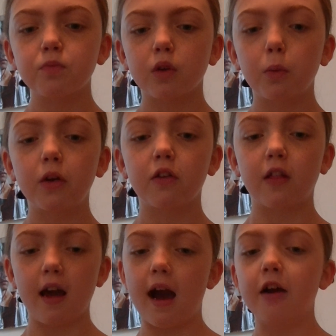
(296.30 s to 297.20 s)
which
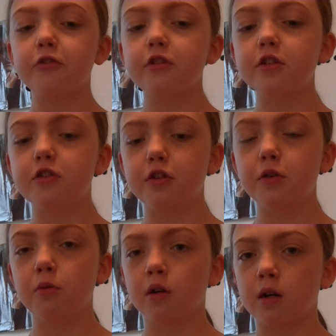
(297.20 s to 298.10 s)
they actually do
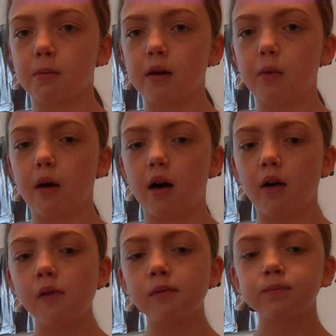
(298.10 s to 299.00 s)
work pretty
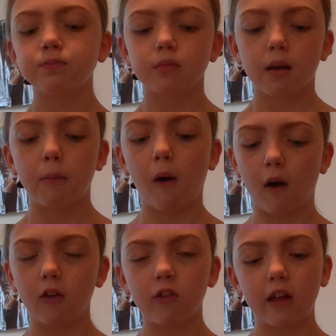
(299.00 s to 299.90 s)
well, but
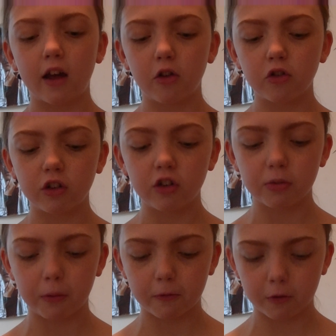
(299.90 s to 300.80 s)
honestly I usually just
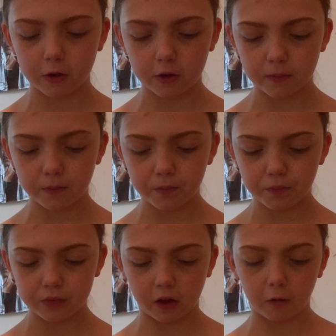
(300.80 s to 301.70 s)
prefer
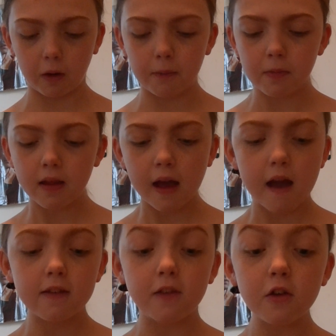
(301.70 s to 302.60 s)
the other one.
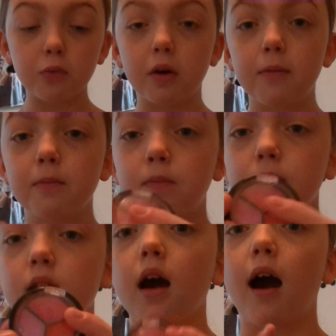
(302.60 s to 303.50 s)
And then this one,
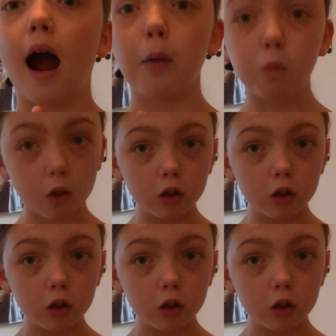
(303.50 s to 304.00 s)
I will